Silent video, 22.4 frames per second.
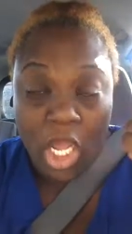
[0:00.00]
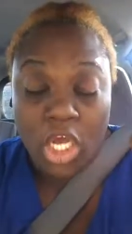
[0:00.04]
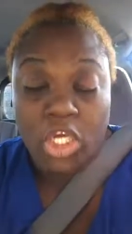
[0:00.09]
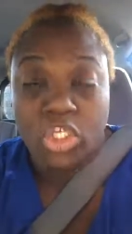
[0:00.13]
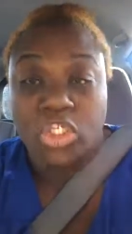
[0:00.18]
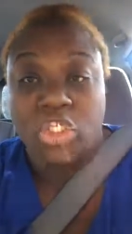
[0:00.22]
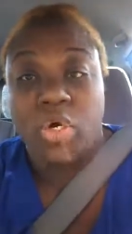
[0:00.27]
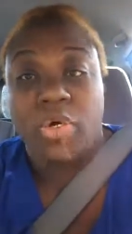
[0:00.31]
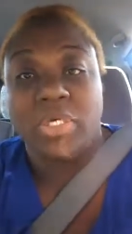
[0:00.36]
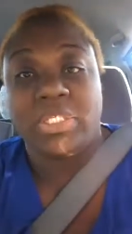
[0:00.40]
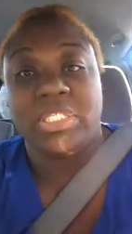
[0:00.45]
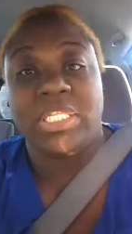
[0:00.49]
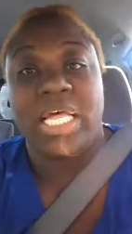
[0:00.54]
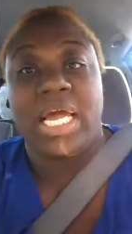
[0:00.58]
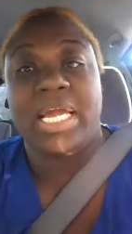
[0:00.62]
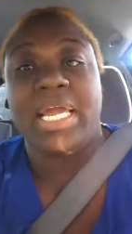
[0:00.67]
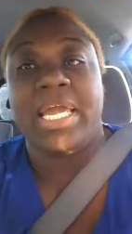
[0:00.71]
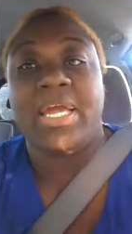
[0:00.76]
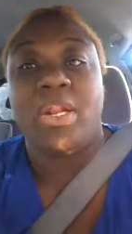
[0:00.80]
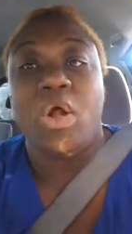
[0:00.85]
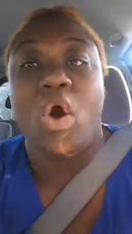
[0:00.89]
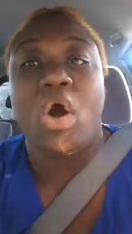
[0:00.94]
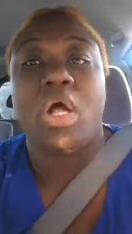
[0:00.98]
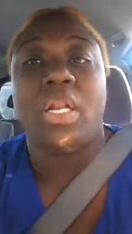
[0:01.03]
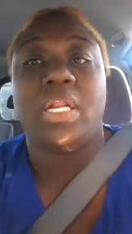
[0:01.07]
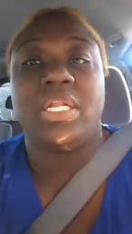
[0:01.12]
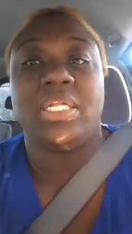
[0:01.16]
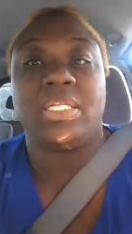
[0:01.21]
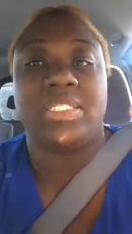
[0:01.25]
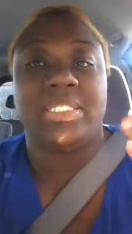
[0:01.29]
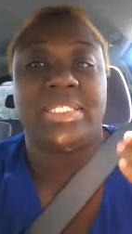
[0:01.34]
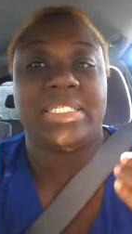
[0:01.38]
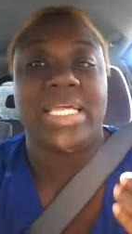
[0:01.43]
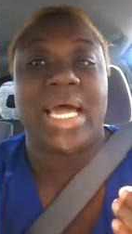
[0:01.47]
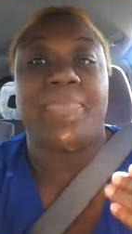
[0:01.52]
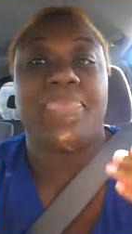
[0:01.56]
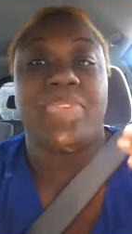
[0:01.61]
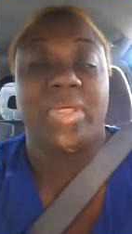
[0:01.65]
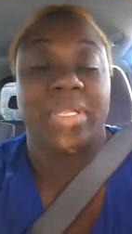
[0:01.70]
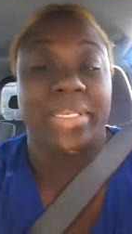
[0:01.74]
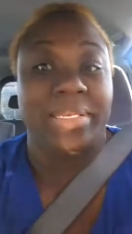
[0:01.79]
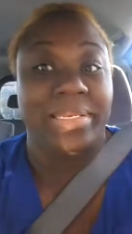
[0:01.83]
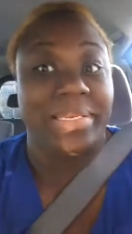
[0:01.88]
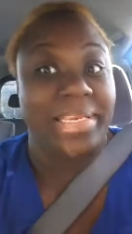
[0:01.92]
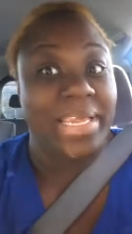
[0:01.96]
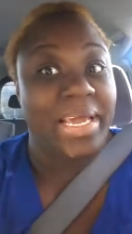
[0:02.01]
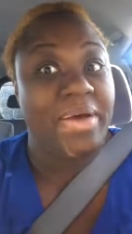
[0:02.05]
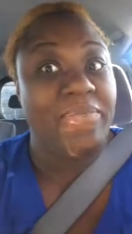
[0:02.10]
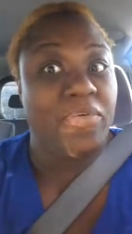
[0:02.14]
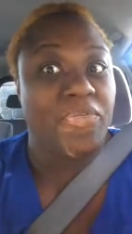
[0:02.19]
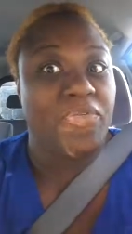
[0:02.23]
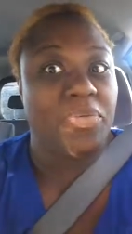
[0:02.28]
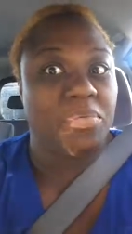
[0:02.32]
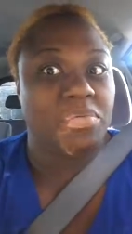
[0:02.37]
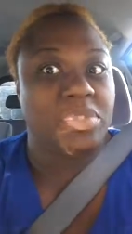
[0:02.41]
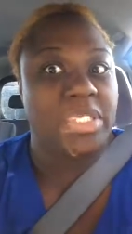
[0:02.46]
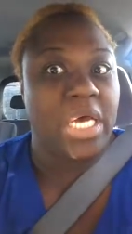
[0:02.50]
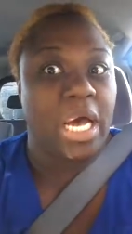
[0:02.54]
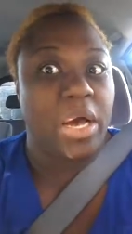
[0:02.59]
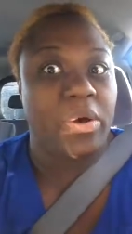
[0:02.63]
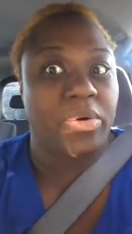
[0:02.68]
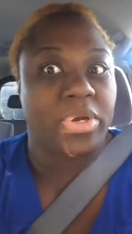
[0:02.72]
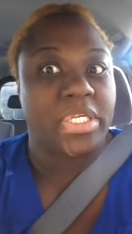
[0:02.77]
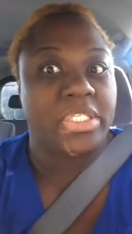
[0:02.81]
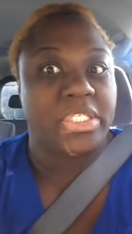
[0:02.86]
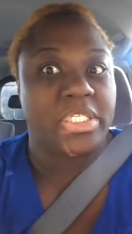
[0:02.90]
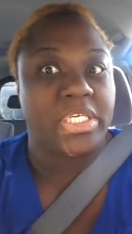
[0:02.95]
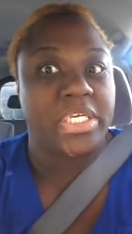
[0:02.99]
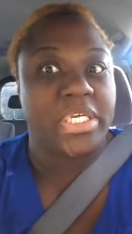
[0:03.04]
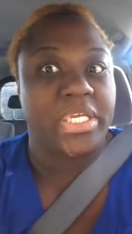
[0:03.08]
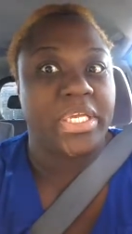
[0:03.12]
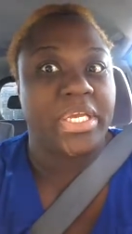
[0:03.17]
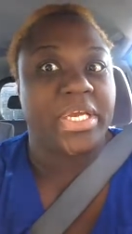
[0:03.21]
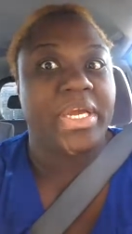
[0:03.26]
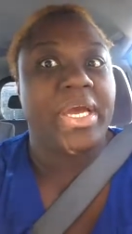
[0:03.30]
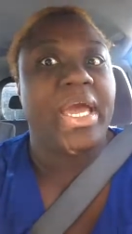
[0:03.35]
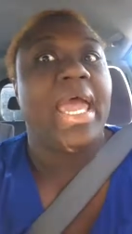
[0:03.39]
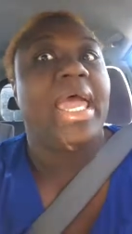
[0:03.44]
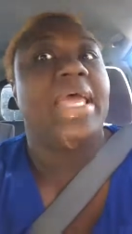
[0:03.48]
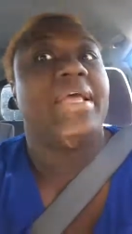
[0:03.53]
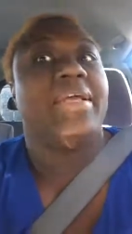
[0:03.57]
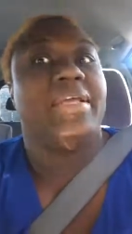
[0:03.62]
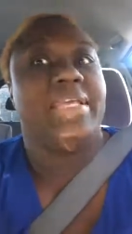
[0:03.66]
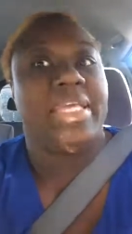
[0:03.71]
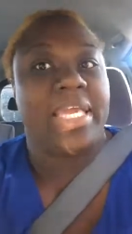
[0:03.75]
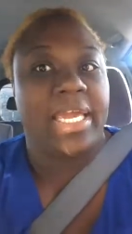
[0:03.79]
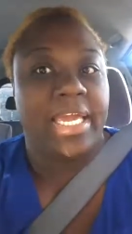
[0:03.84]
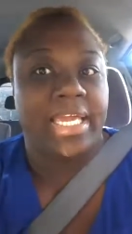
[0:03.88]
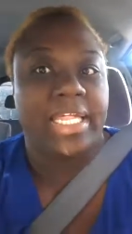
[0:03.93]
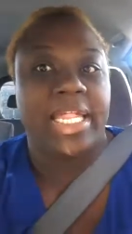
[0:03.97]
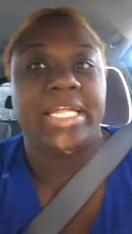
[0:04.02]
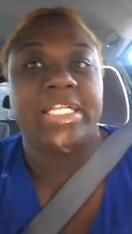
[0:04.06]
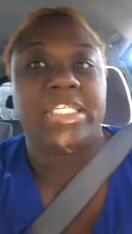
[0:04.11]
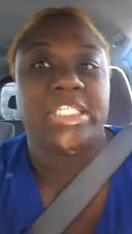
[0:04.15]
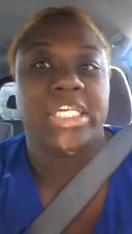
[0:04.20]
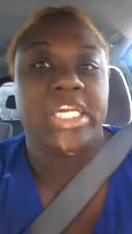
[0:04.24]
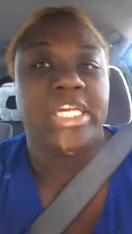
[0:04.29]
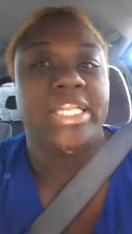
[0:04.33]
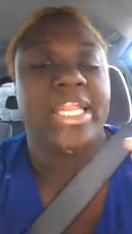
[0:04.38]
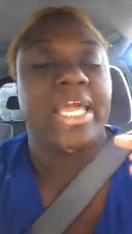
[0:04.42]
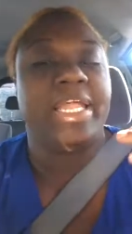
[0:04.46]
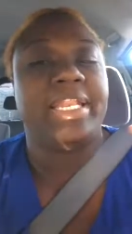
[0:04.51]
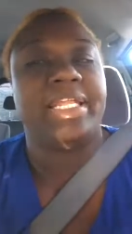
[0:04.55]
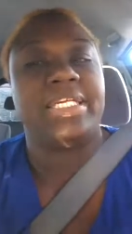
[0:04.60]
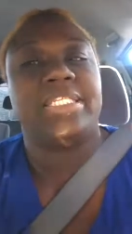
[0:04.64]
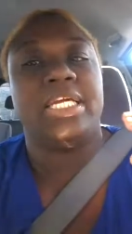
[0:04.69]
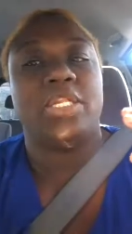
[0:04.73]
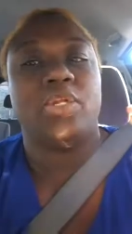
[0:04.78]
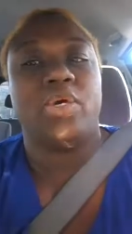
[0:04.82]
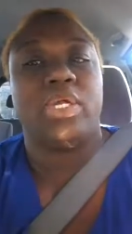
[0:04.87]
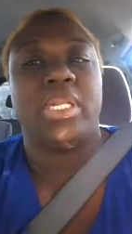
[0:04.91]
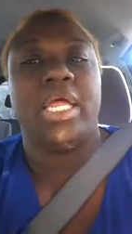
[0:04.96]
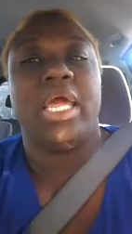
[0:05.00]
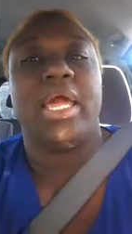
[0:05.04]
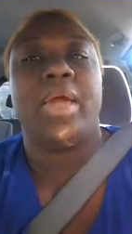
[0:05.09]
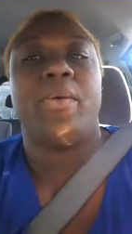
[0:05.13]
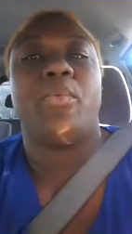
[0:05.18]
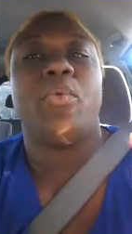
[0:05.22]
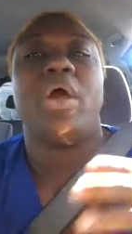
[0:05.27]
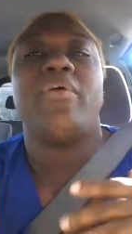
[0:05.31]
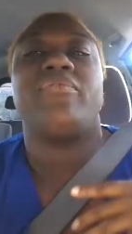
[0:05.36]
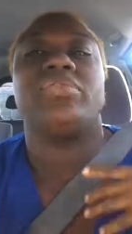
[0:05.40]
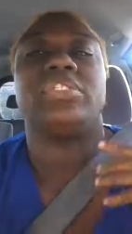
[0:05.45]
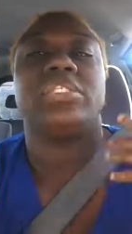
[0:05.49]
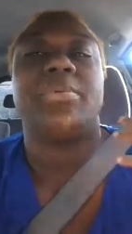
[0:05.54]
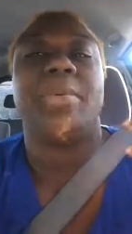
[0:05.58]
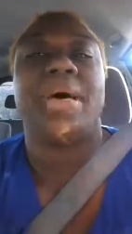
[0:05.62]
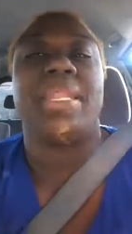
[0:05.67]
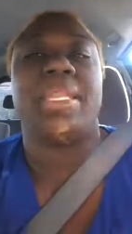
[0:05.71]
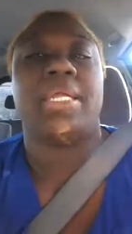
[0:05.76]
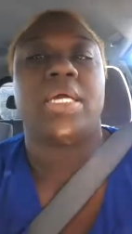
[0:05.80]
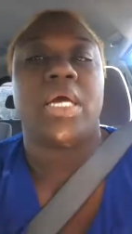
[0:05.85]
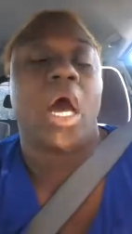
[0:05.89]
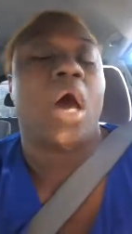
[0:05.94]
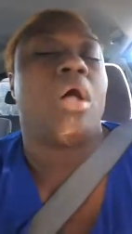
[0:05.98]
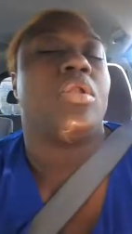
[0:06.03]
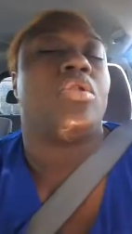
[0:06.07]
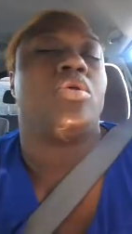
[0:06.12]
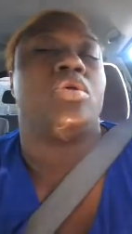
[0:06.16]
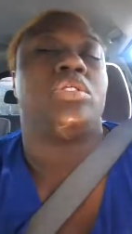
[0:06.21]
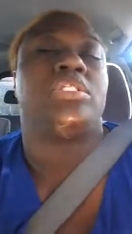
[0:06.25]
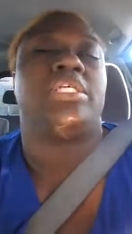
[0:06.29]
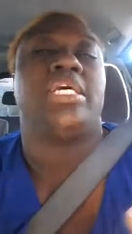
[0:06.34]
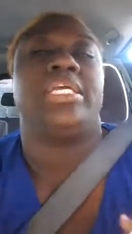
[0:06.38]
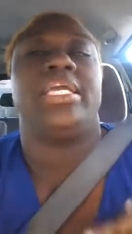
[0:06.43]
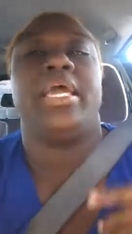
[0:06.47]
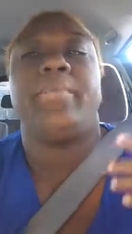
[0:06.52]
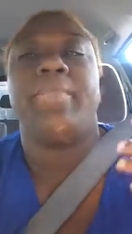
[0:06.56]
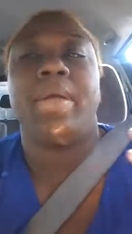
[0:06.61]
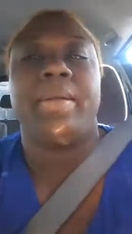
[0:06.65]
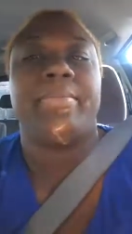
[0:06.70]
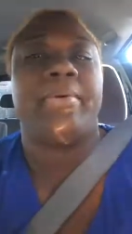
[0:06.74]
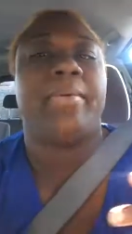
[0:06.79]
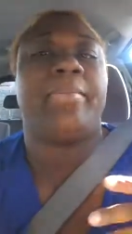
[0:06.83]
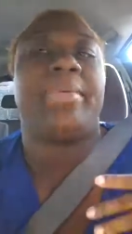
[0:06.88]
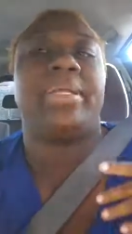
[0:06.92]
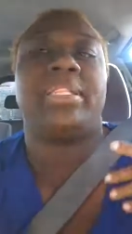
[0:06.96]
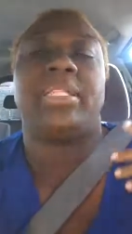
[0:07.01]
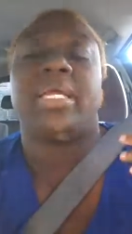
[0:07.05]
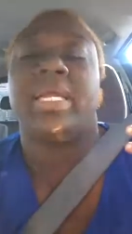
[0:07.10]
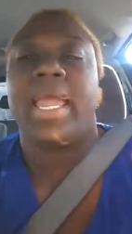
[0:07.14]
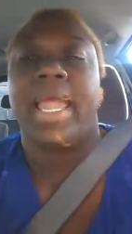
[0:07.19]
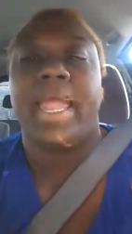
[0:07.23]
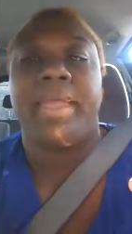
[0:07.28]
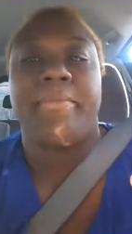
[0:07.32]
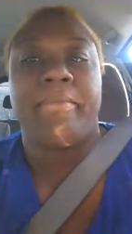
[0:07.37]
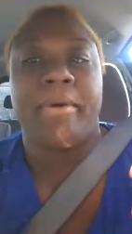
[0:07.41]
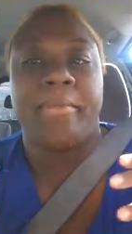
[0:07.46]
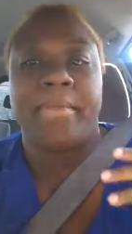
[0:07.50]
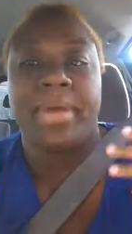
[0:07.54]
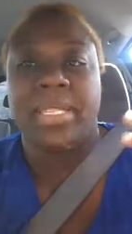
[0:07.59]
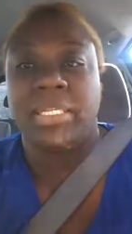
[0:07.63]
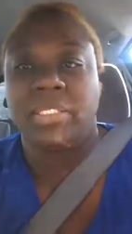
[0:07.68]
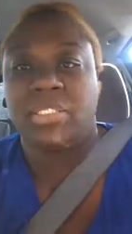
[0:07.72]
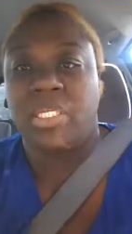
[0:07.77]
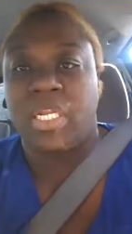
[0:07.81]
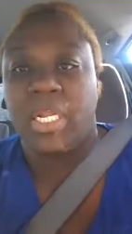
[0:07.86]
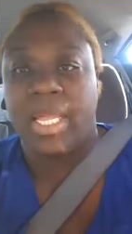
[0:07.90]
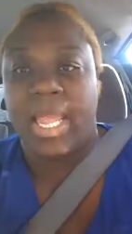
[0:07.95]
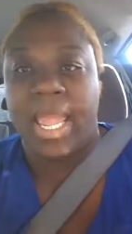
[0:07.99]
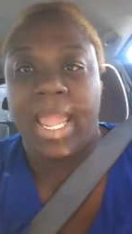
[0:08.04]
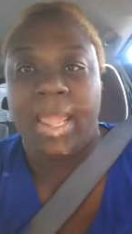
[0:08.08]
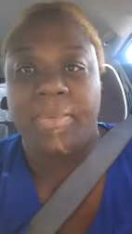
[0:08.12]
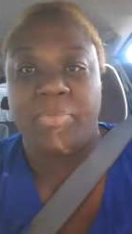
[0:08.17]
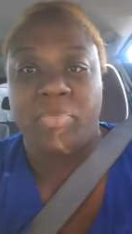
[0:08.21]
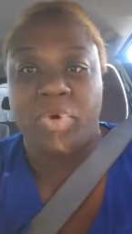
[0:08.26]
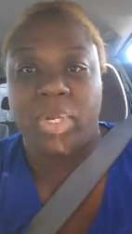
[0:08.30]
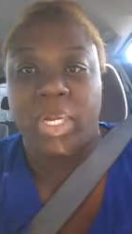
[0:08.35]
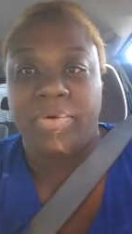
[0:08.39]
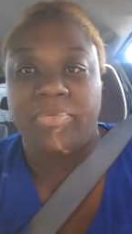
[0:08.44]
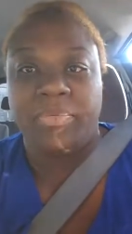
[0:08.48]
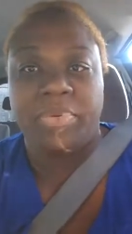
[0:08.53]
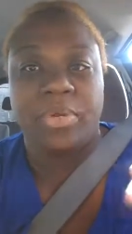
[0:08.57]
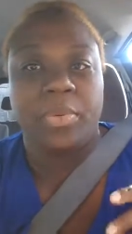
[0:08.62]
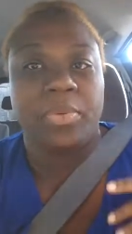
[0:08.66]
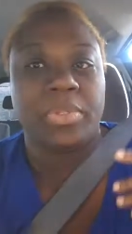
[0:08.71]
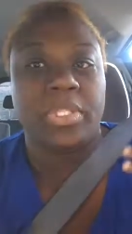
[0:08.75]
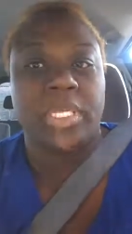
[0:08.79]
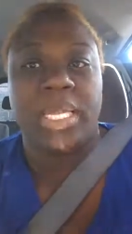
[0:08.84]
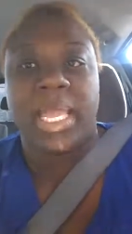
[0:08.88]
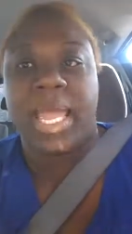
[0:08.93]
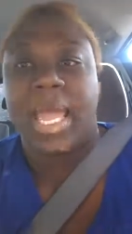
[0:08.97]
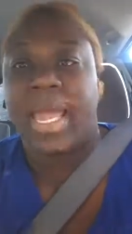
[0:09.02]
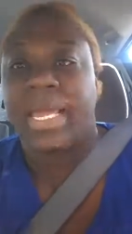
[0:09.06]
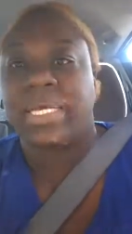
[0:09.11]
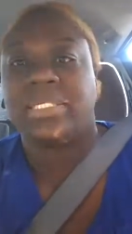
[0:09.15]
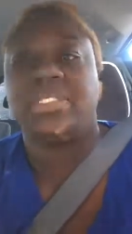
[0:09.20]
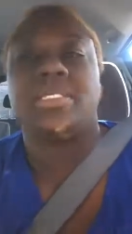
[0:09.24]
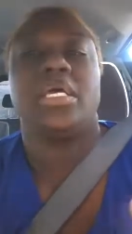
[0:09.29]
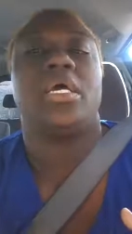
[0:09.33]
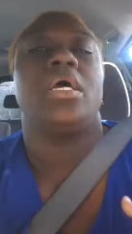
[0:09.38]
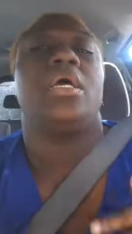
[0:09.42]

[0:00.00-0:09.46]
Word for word: So it's like in order to stop the devil from talking to you, yeah, they cheat, they this, they doing that. Well, if somebody calls you and say, yeah, babe, I'm at the game, I made it to the game, whatever, I'm here with the guys.